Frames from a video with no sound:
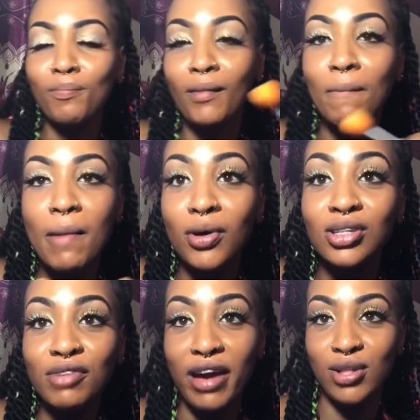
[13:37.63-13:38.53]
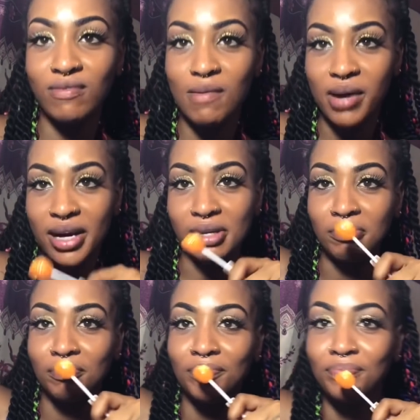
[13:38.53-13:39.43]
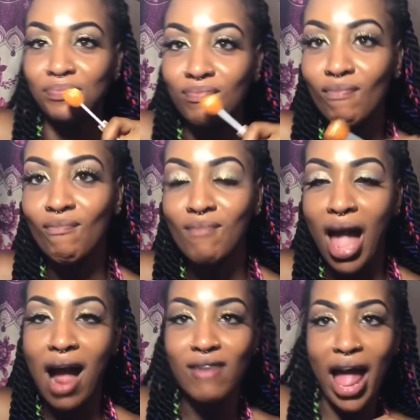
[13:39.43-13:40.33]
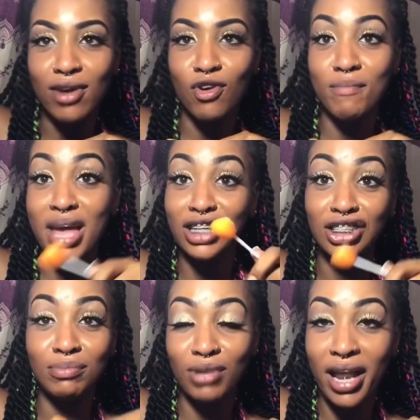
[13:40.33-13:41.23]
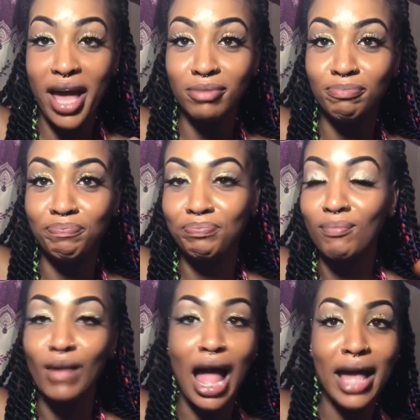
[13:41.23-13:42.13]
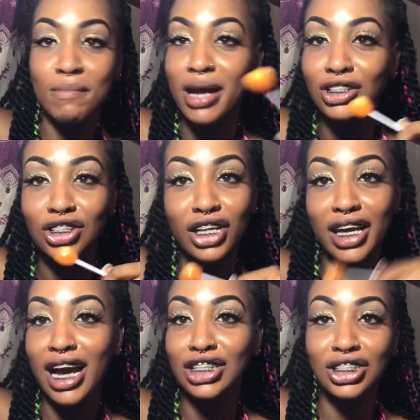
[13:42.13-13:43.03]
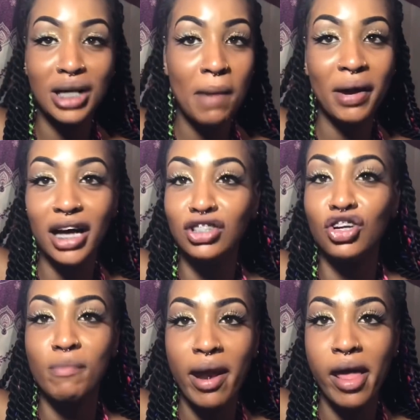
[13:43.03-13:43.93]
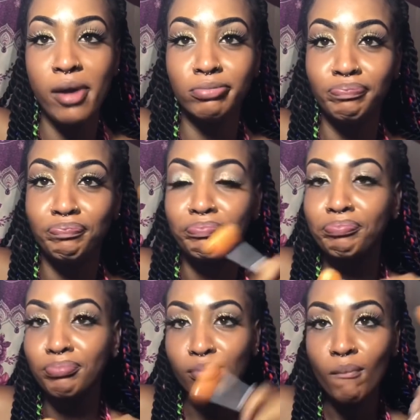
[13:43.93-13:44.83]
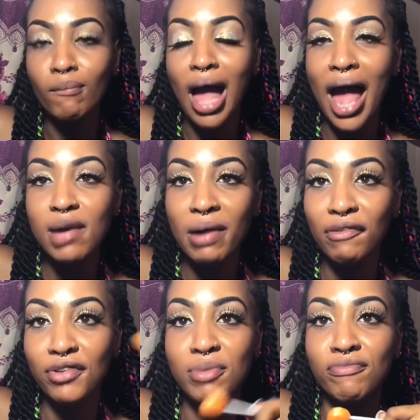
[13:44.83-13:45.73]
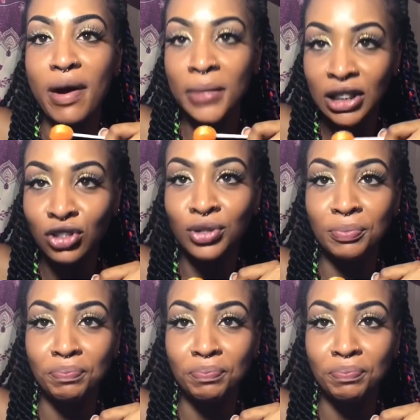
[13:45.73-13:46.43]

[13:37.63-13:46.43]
Me and my cousin fight over man. And right now, me and him there, and him and she there, because she gone back at Germany. And him have him family now.